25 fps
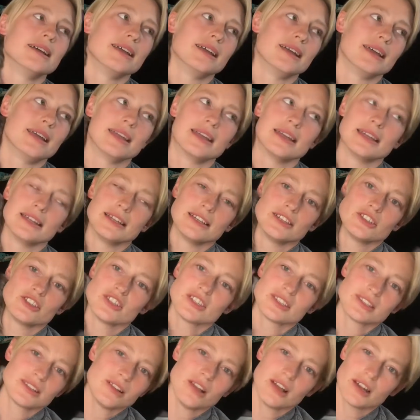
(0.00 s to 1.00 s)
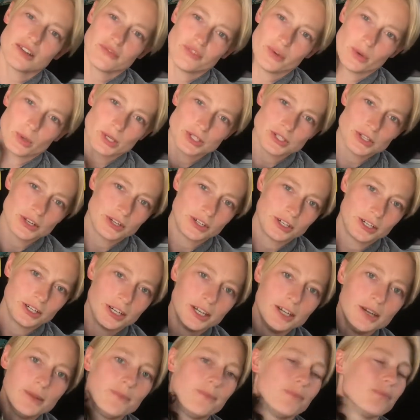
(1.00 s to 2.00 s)
And just a lot of focus on
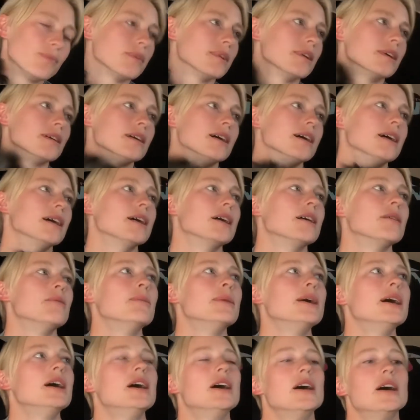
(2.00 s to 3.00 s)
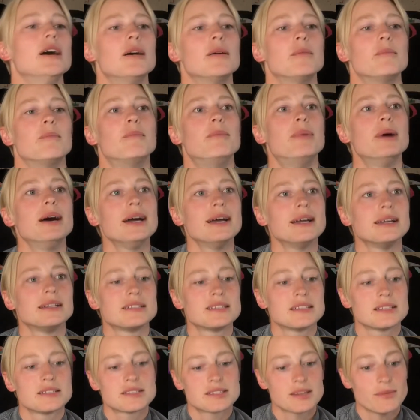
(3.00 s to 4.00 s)
her. But
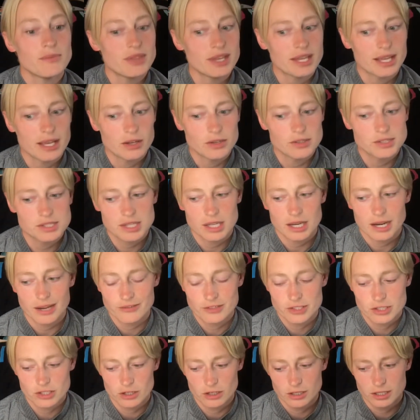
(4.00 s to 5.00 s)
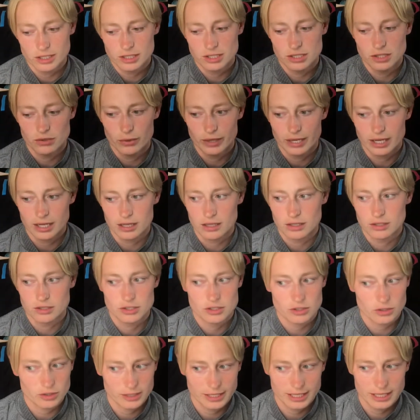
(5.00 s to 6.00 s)
something else that I've started doing
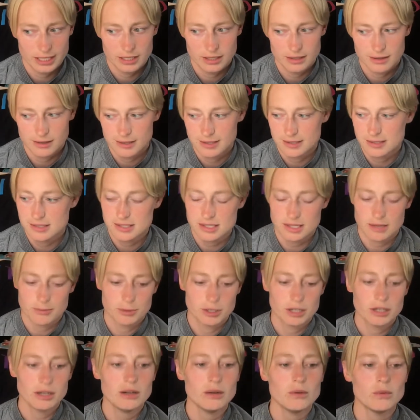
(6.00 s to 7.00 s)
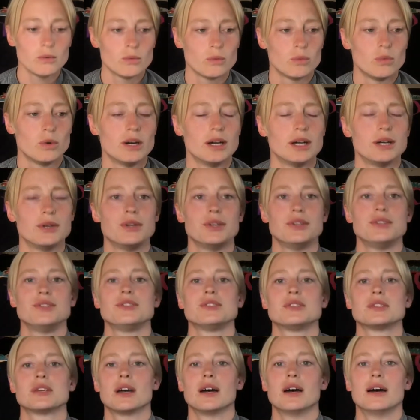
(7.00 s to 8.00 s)
during this summer
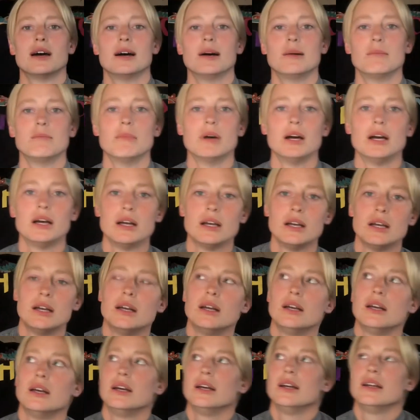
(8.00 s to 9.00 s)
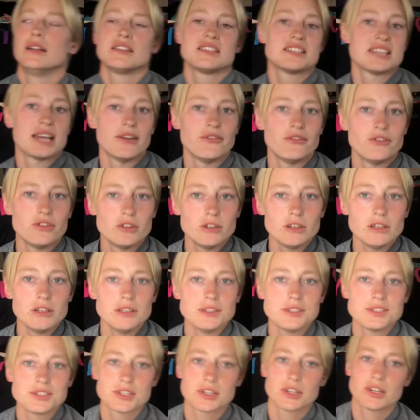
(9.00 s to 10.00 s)
was TEFL
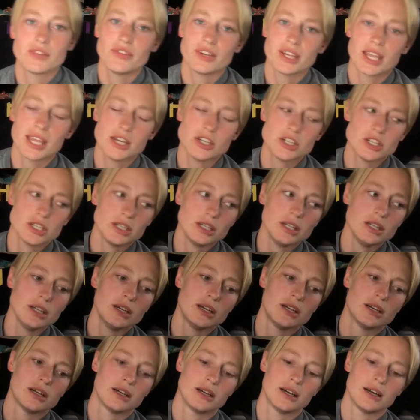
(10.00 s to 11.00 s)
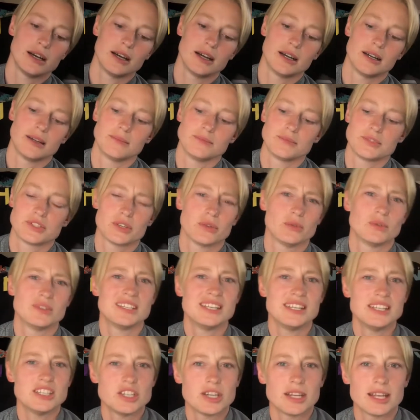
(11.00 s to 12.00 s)
certification. So
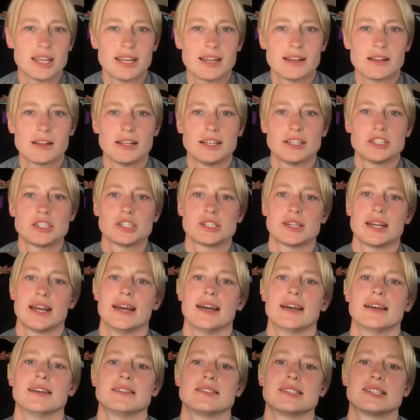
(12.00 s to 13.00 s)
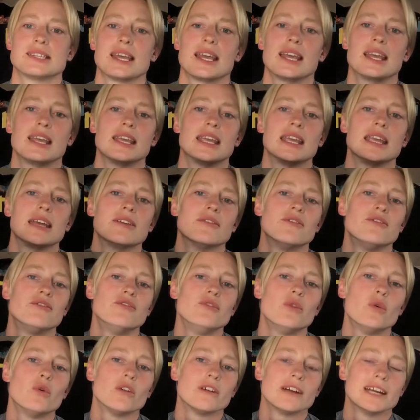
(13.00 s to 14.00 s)
teaching English as a
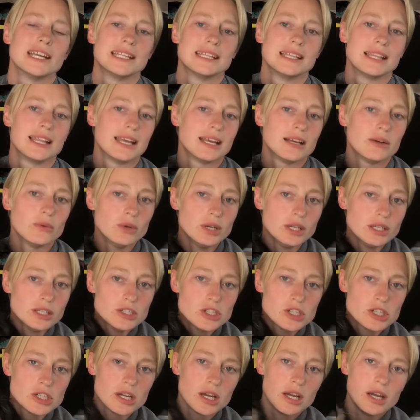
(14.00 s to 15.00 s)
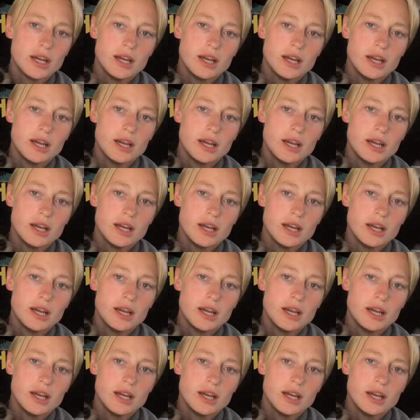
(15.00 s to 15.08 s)
foreign language.